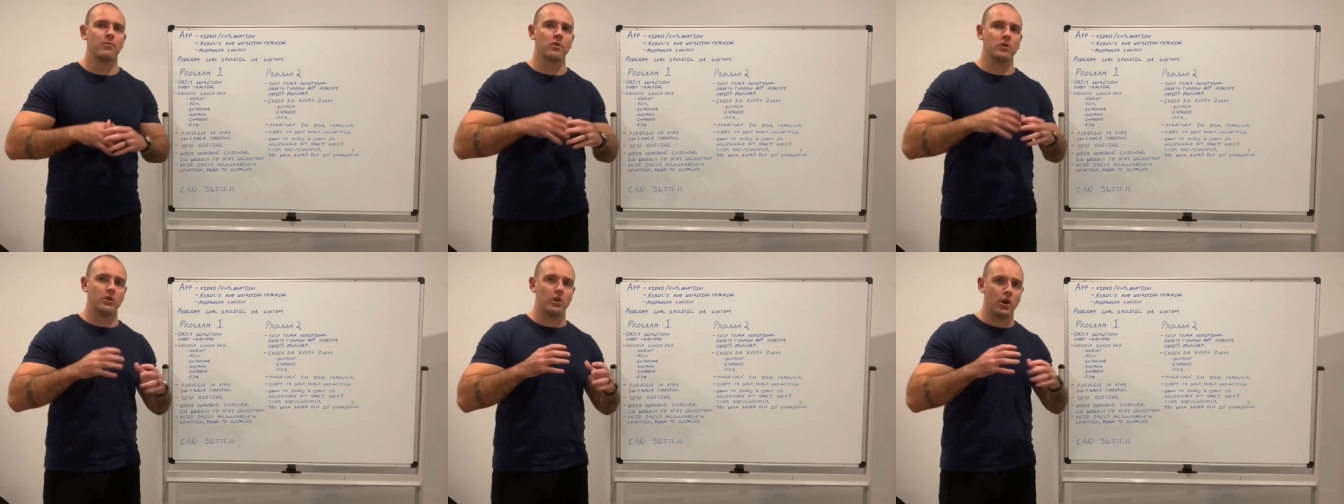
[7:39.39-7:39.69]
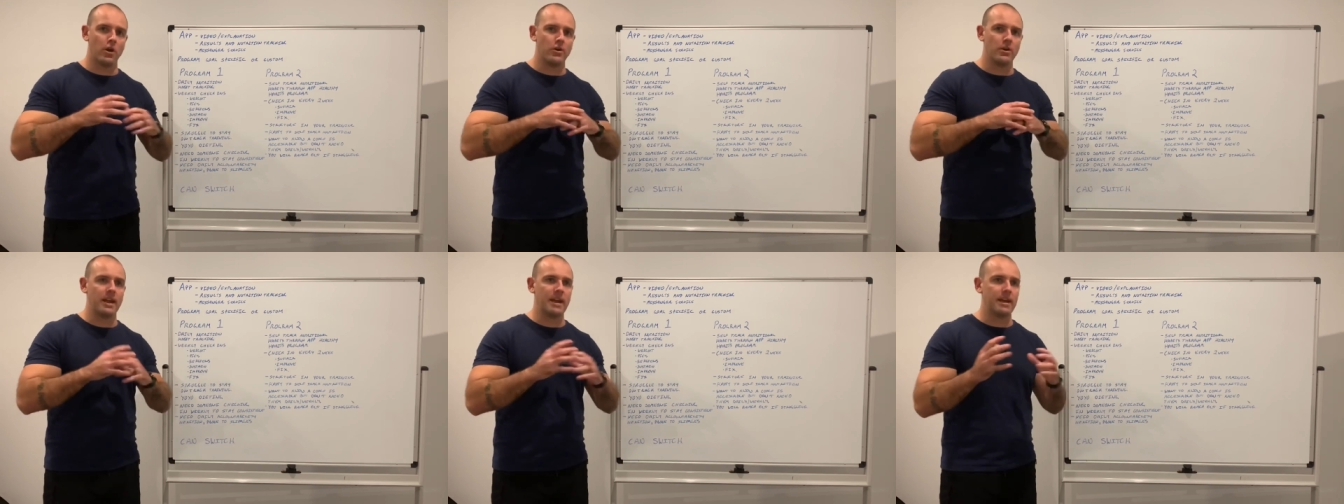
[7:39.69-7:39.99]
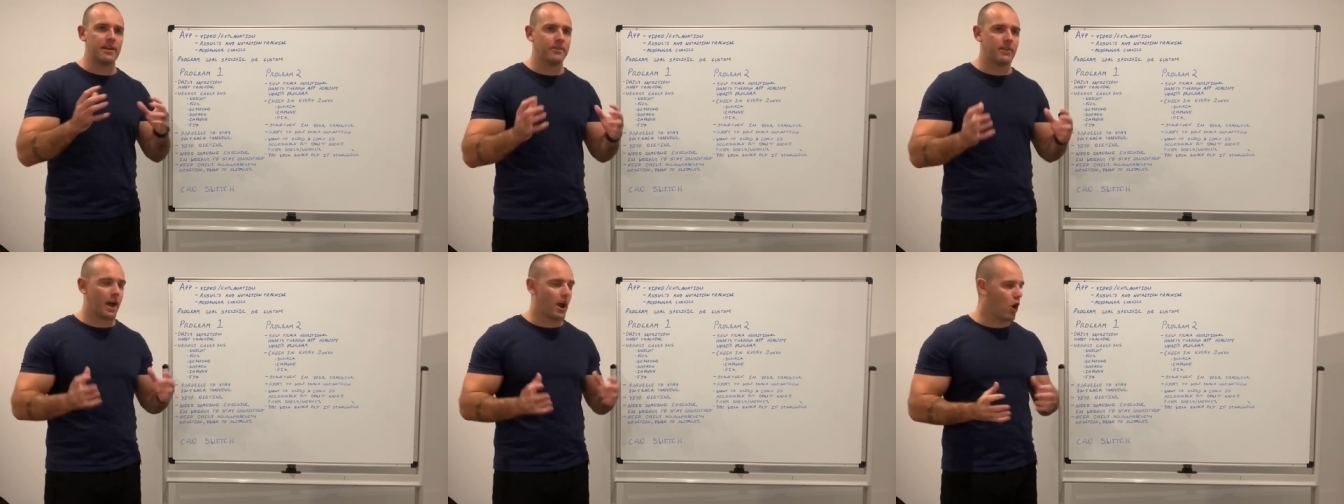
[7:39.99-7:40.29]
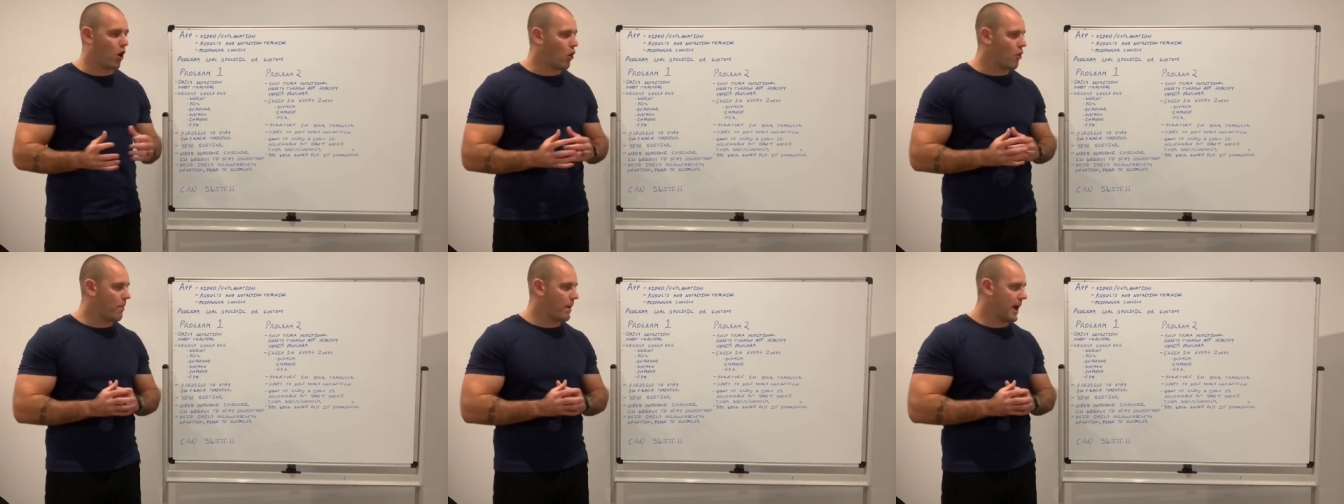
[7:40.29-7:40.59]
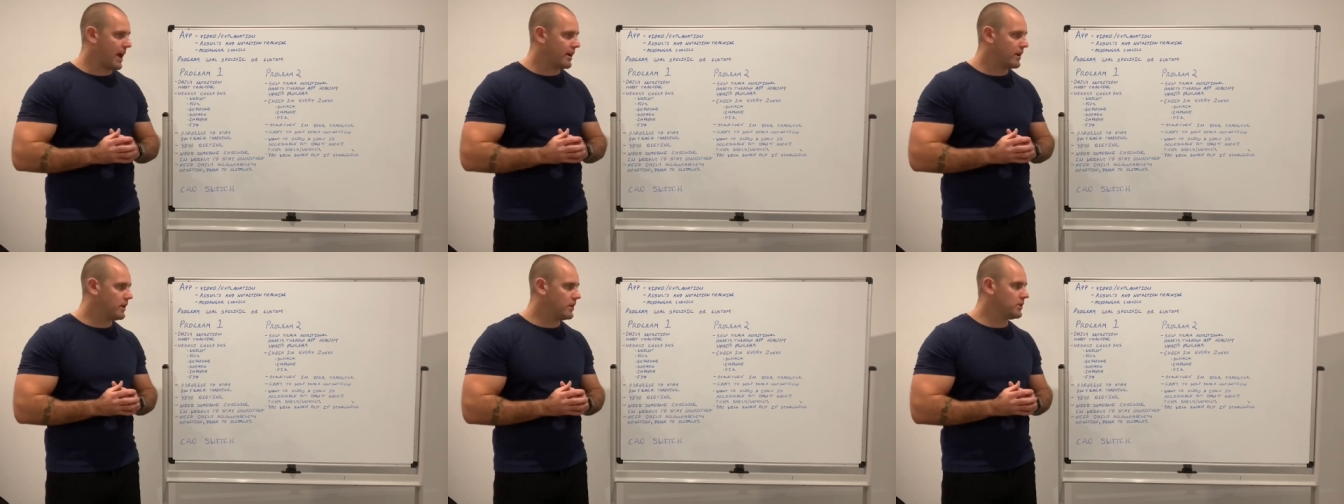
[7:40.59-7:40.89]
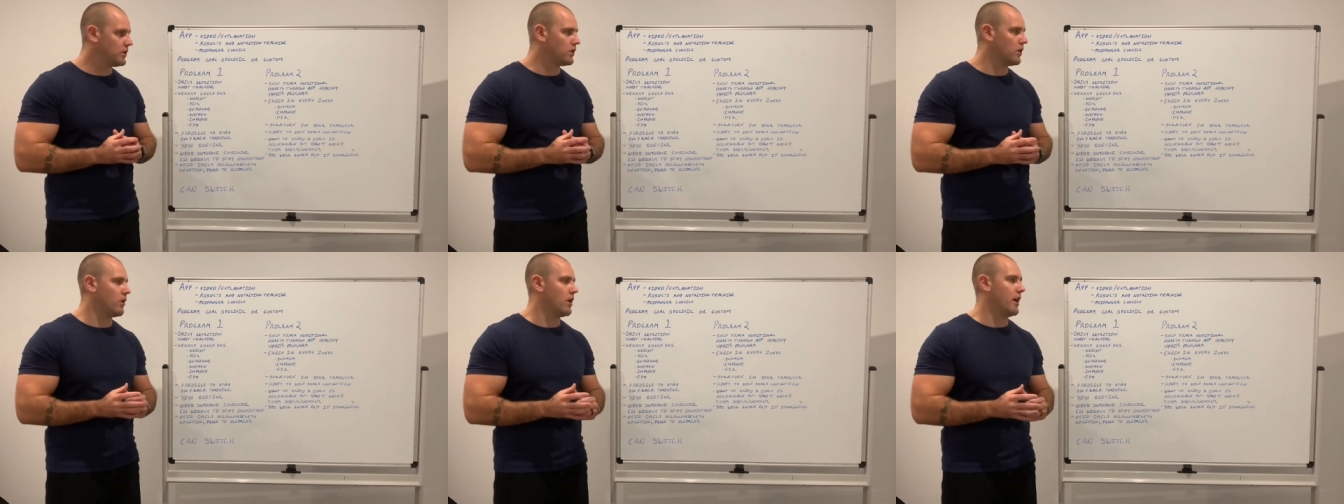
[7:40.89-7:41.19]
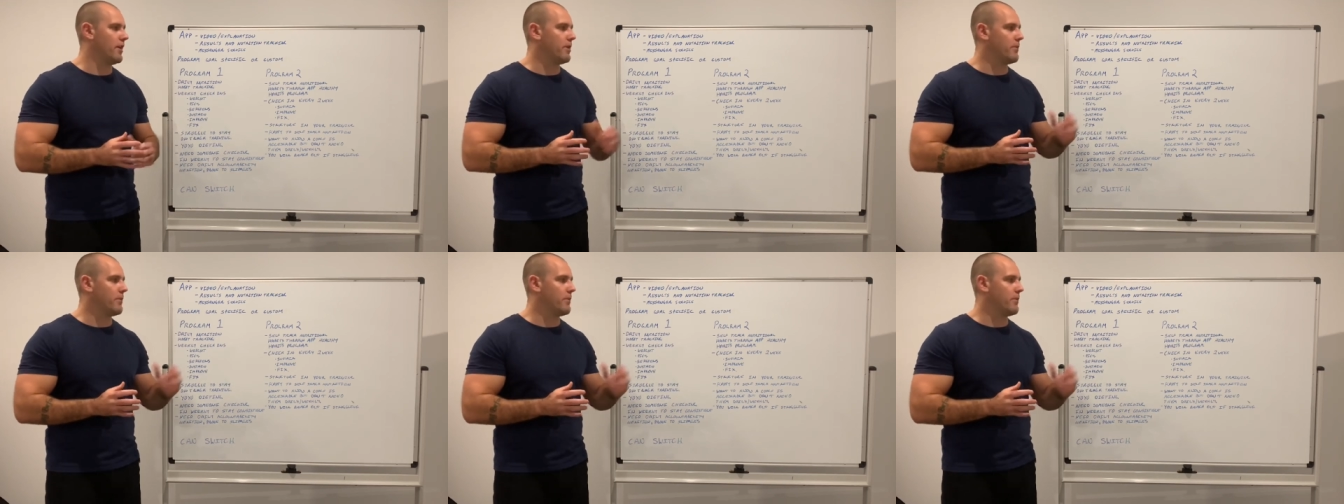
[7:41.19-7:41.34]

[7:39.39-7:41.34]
you don't need that whole package, all right,